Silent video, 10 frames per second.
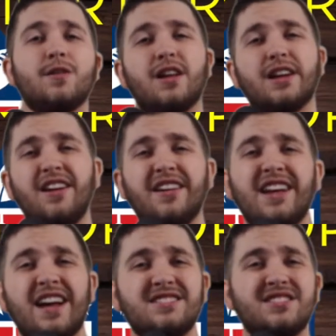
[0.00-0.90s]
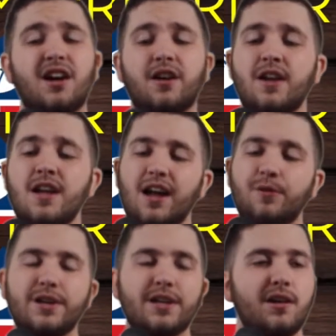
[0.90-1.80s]
People were like, no, he has enough.
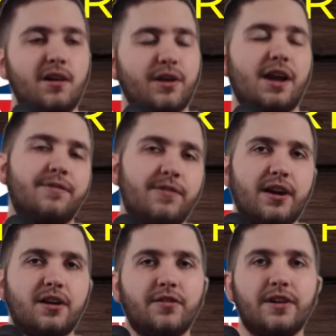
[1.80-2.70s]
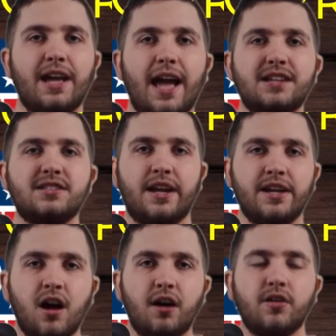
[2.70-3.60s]
I'm like, okay, fair enough. He has
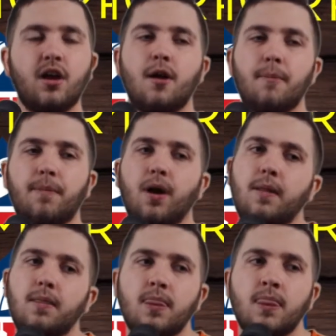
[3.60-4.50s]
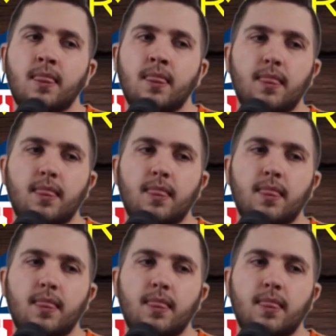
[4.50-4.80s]
enough. But